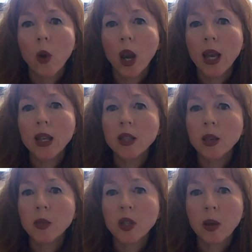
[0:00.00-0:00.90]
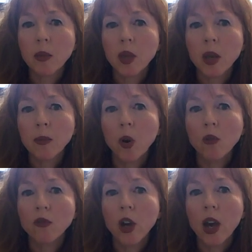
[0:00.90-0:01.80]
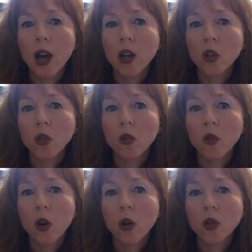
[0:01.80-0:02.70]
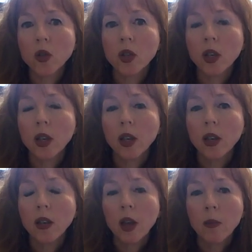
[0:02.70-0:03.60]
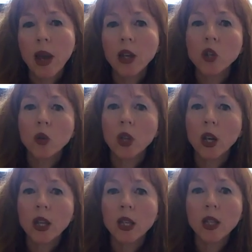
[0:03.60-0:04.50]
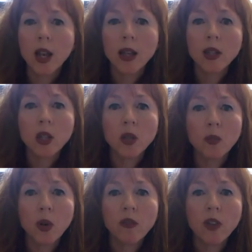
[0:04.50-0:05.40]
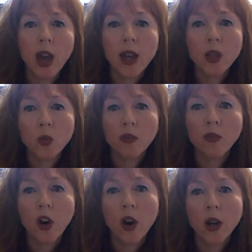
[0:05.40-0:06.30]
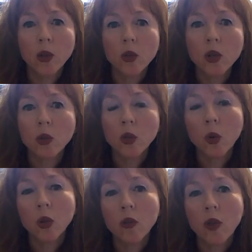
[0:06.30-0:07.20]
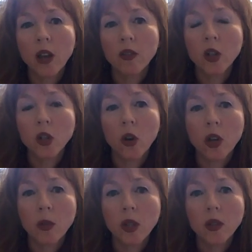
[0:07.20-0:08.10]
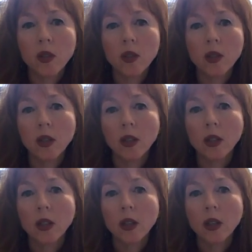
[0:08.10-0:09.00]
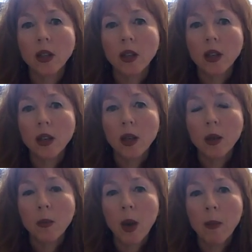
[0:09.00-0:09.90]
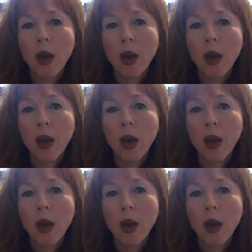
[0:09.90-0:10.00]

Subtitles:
while he sipped something Bon Voyage on the rocks and made sure the leather slats in his briefcase were filed with all the relevant documents. My